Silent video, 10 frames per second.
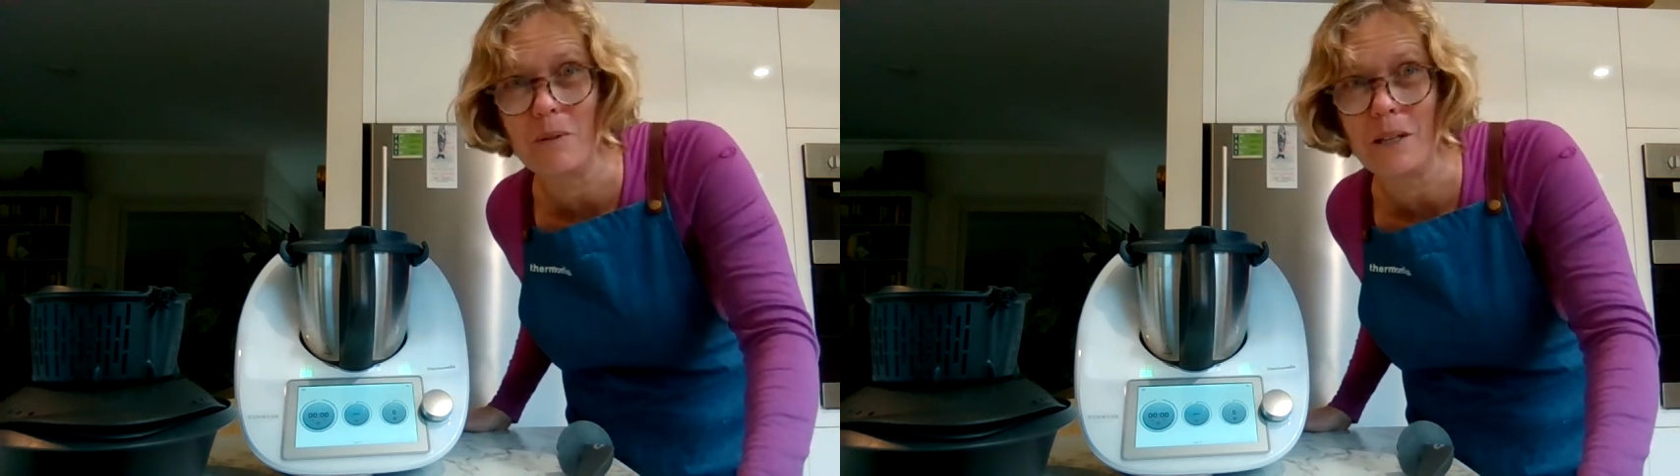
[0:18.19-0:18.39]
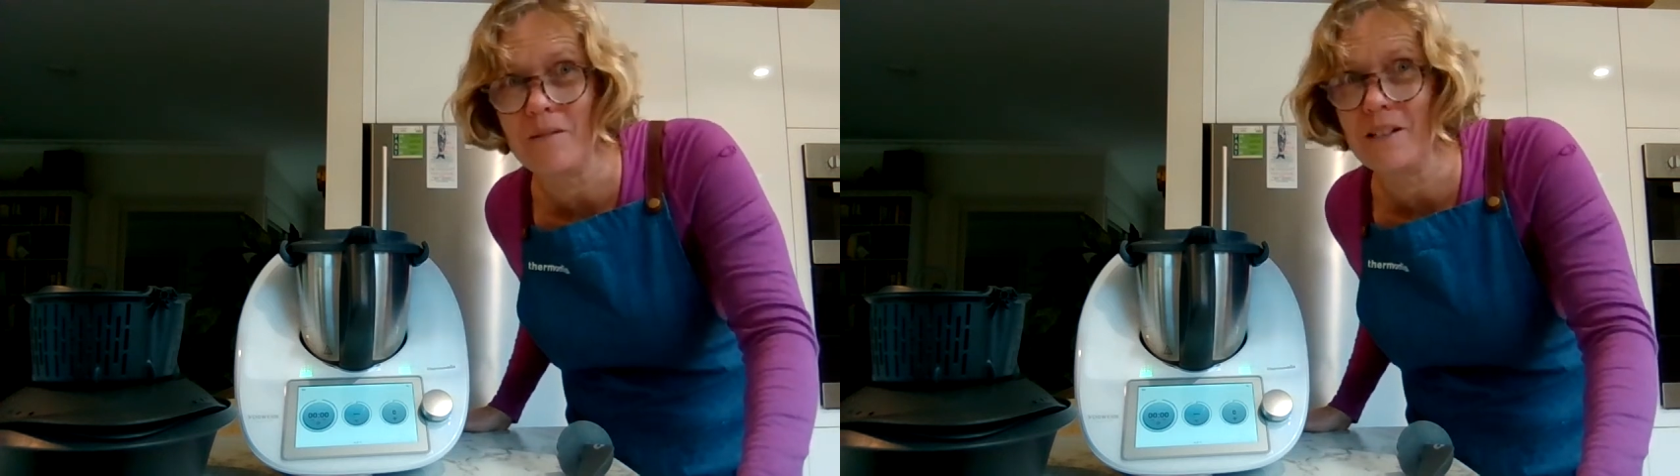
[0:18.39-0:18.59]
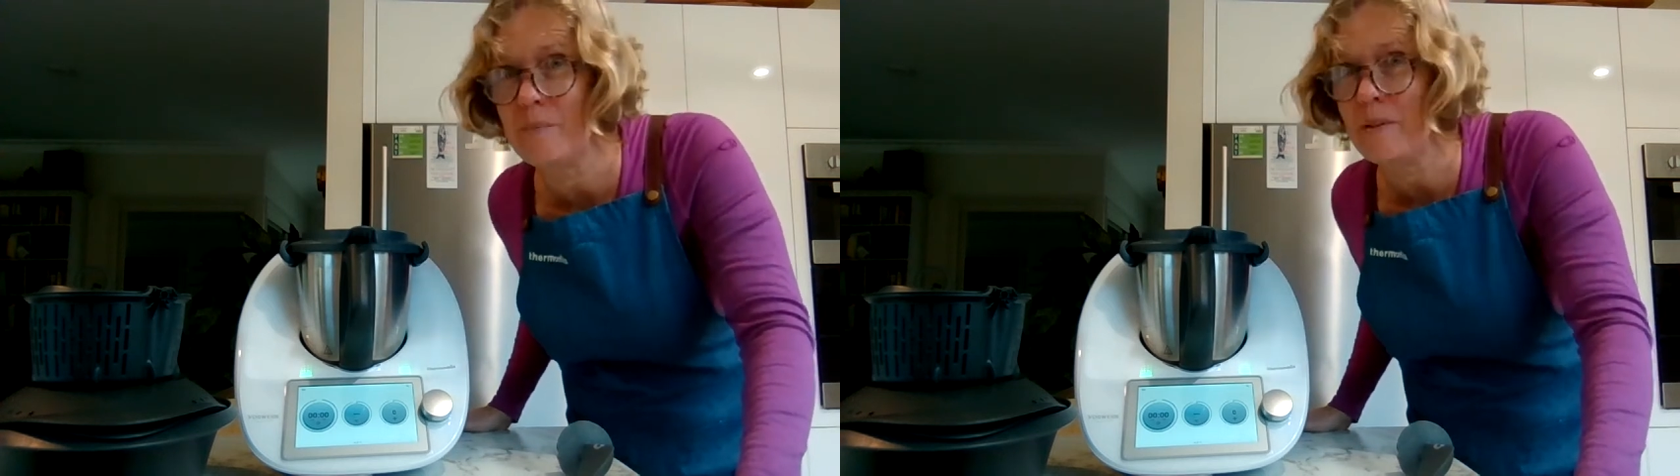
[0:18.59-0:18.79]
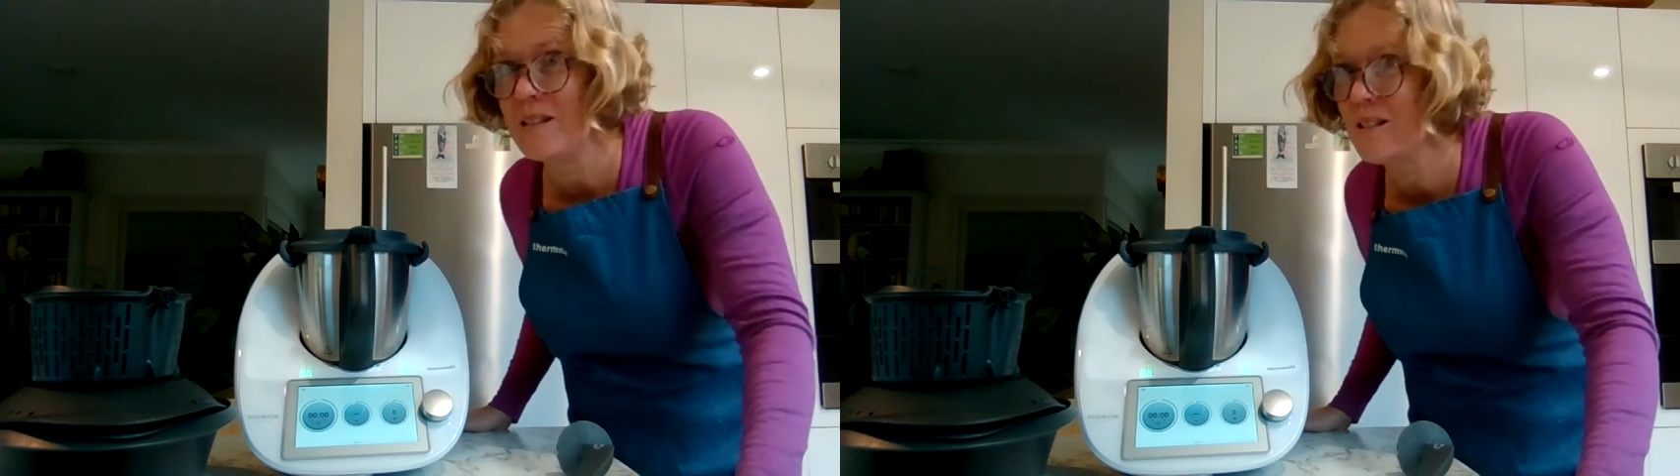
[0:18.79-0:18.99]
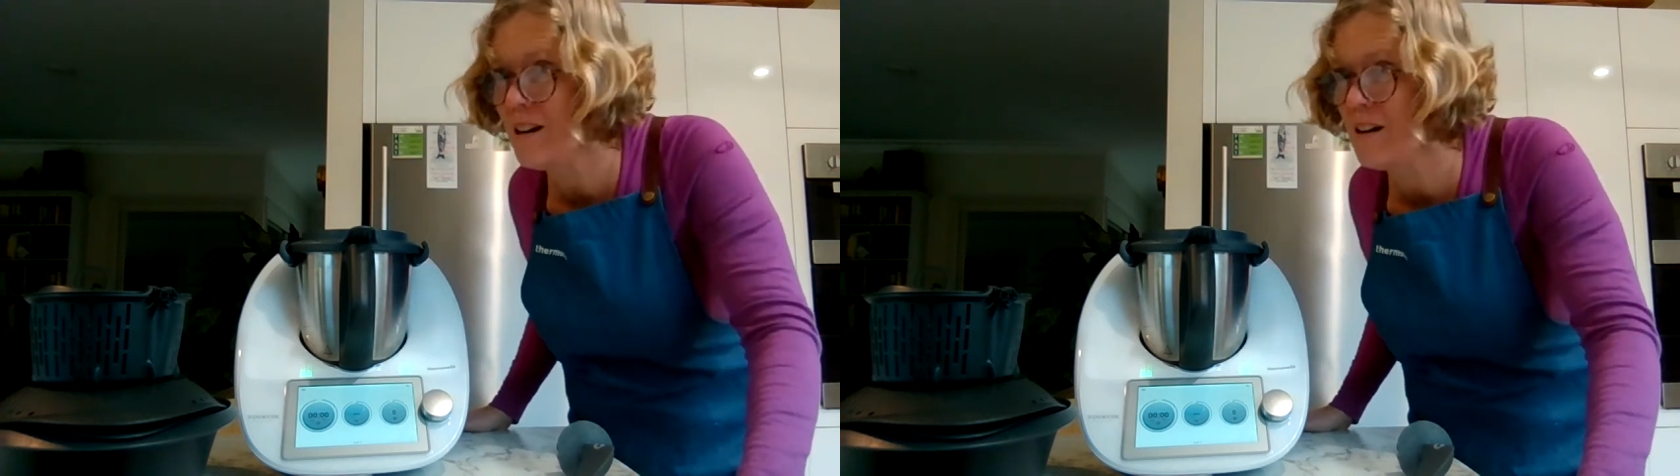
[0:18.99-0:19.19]
whether it's been
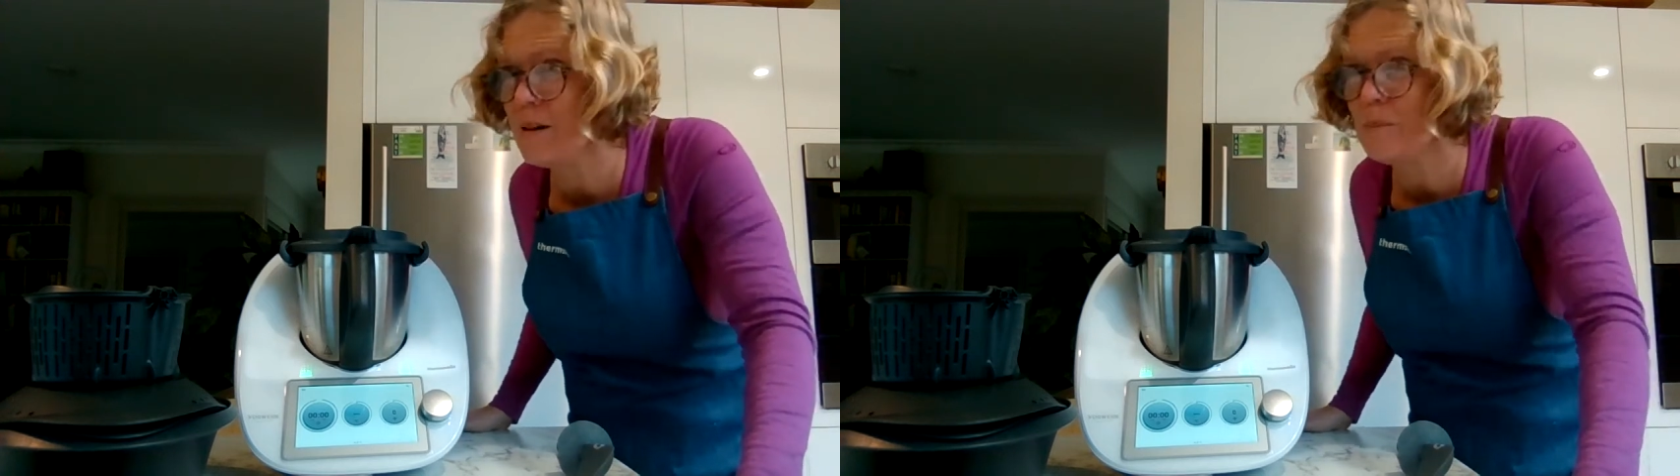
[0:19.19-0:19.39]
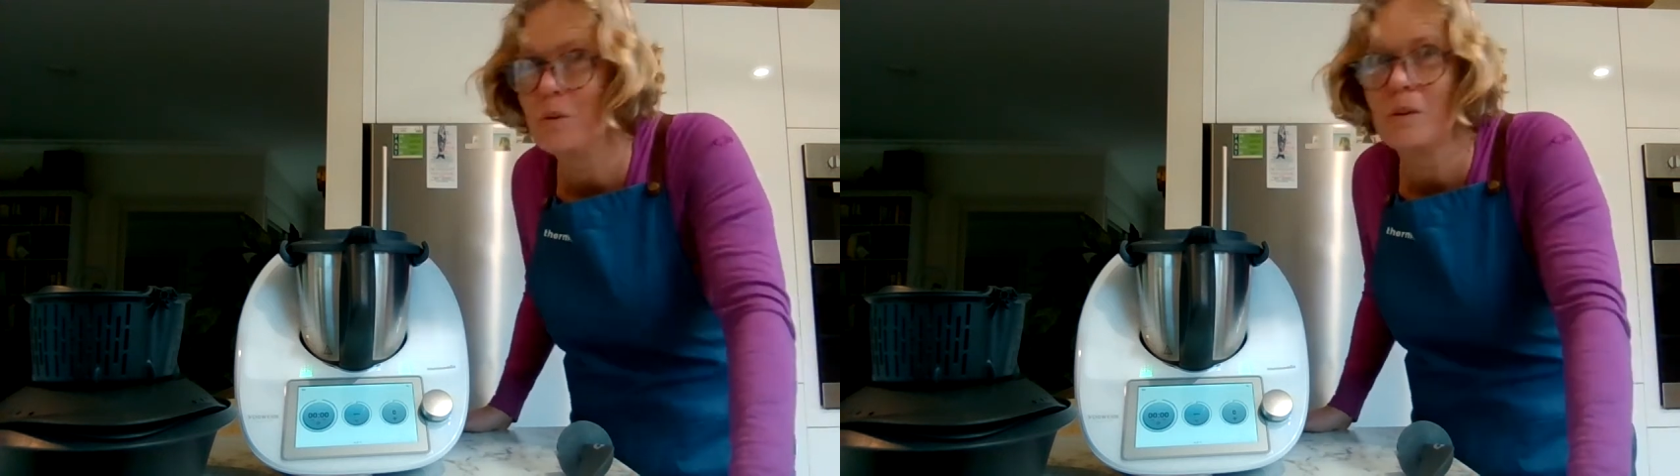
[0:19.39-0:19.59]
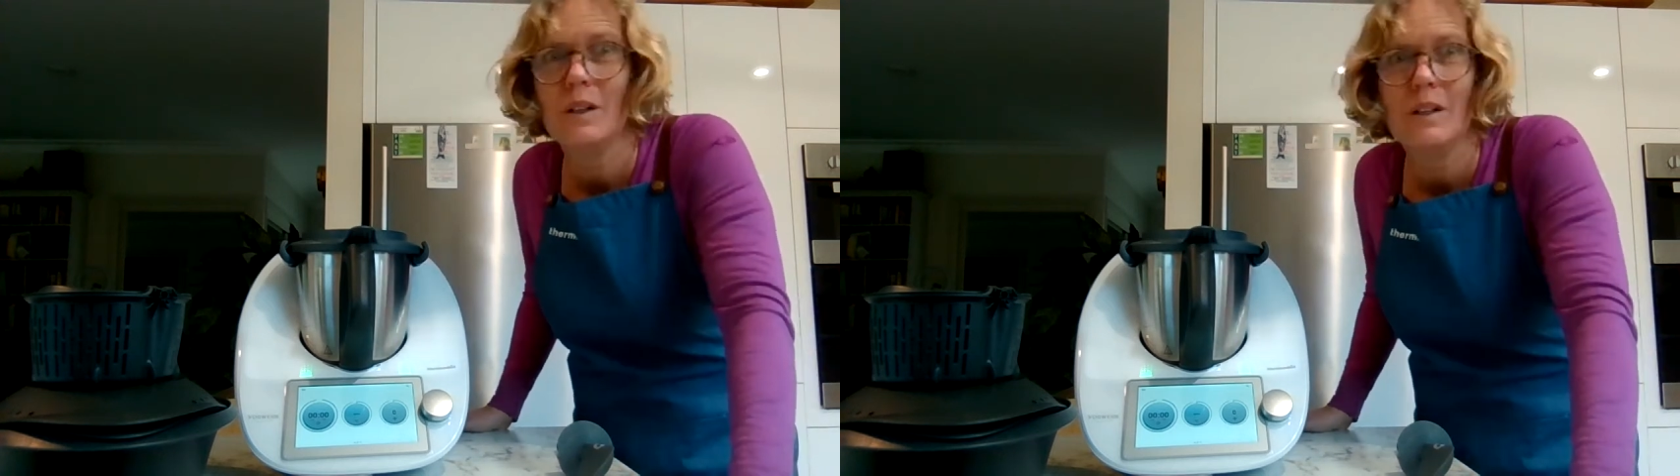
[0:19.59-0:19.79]
time or